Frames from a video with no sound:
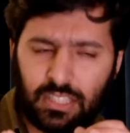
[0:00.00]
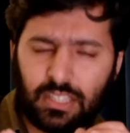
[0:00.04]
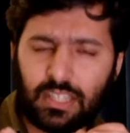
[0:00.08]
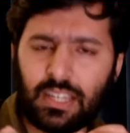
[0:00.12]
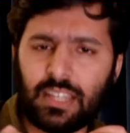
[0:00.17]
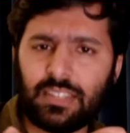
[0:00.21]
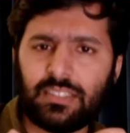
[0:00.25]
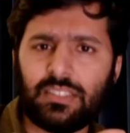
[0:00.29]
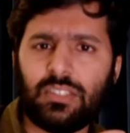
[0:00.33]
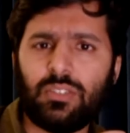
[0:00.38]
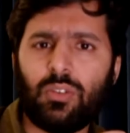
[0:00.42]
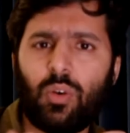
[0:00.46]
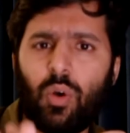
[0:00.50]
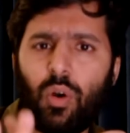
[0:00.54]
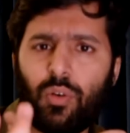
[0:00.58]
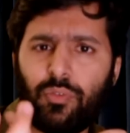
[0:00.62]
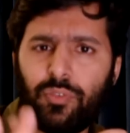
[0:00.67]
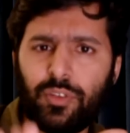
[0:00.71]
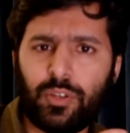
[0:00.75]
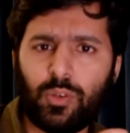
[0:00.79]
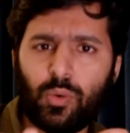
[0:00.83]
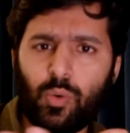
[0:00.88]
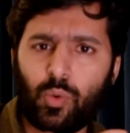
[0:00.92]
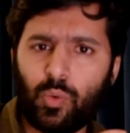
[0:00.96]
resin
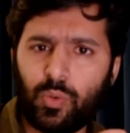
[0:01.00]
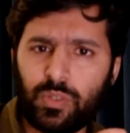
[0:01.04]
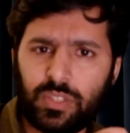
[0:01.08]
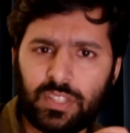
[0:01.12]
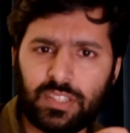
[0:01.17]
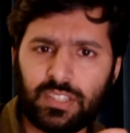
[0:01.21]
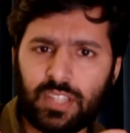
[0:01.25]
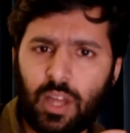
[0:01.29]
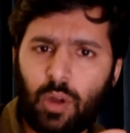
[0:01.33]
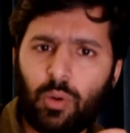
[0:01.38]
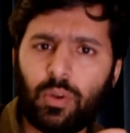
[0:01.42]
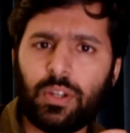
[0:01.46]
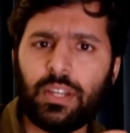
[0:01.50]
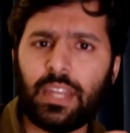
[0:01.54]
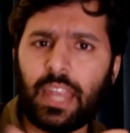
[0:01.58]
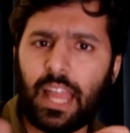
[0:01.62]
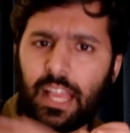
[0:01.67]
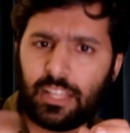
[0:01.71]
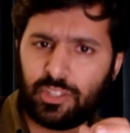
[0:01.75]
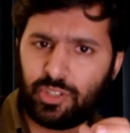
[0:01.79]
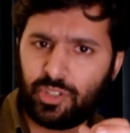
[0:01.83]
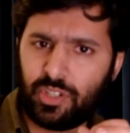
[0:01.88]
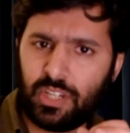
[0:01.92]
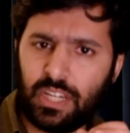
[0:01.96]
often oozes out
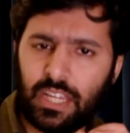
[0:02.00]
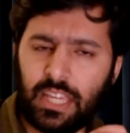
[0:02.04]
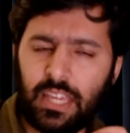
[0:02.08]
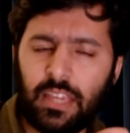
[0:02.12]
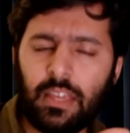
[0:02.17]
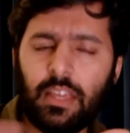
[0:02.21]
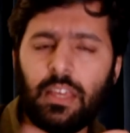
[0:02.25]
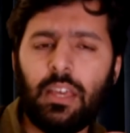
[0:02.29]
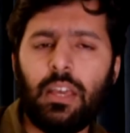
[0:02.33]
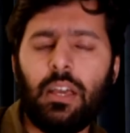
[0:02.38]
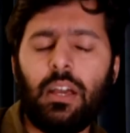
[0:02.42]
naturally,